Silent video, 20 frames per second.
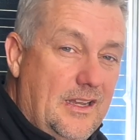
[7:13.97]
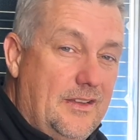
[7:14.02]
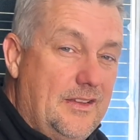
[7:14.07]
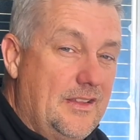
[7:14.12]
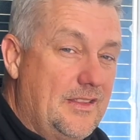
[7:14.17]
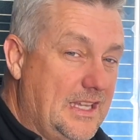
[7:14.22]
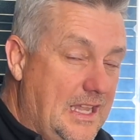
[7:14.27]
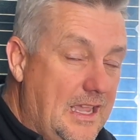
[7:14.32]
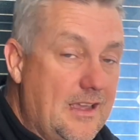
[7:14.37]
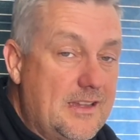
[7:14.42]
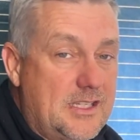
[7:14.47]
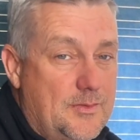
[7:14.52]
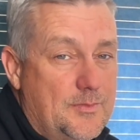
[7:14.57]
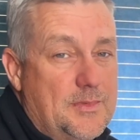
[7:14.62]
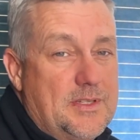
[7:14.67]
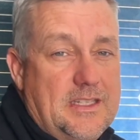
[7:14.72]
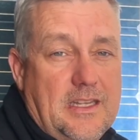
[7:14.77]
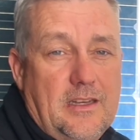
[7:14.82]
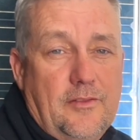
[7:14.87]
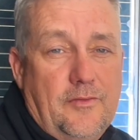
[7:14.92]
Now the customer
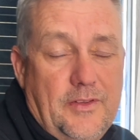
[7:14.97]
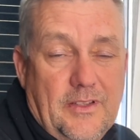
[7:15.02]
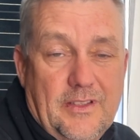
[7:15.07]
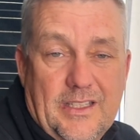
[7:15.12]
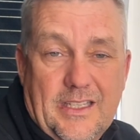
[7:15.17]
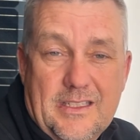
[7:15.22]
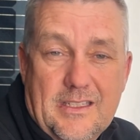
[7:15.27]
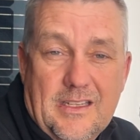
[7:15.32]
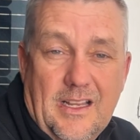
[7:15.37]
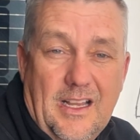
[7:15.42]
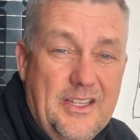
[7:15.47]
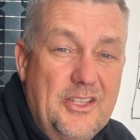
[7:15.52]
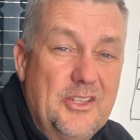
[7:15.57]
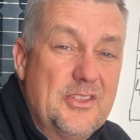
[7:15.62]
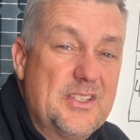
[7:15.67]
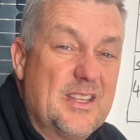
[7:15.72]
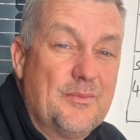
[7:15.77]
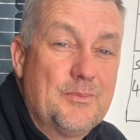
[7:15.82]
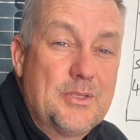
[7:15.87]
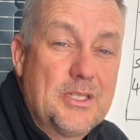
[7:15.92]
is going to feel that. I know
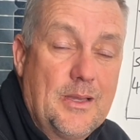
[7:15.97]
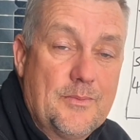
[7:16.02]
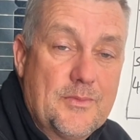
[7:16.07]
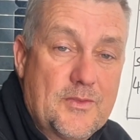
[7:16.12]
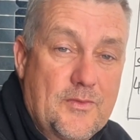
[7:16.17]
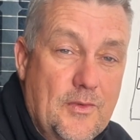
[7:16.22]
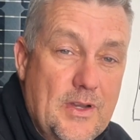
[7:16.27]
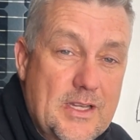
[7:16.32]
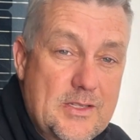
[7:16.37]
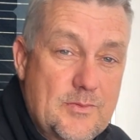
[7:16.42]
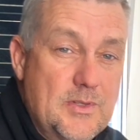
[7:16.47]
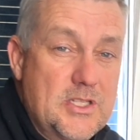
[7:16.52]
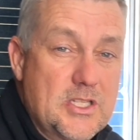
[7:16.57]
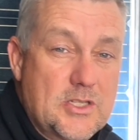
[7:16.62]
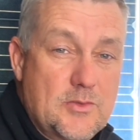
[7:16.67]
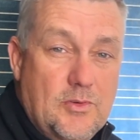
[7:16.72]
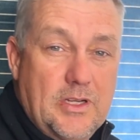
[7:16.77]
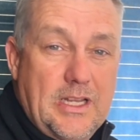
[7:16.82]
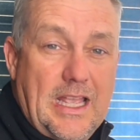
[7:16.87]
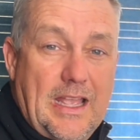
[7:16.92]
sometimes for us we
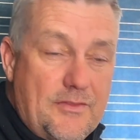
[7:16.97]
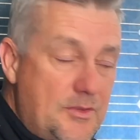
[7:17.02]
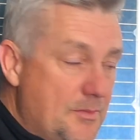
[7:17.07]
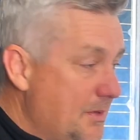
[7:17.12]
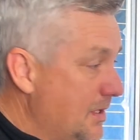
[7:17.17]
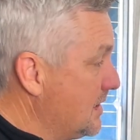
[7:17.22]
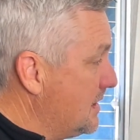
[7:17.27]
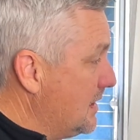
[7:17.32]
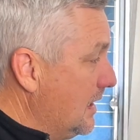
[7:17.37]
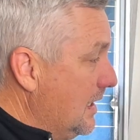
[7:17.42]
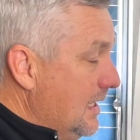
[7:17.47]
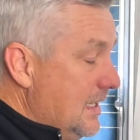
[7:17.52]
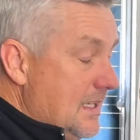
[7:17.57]
just want to have the most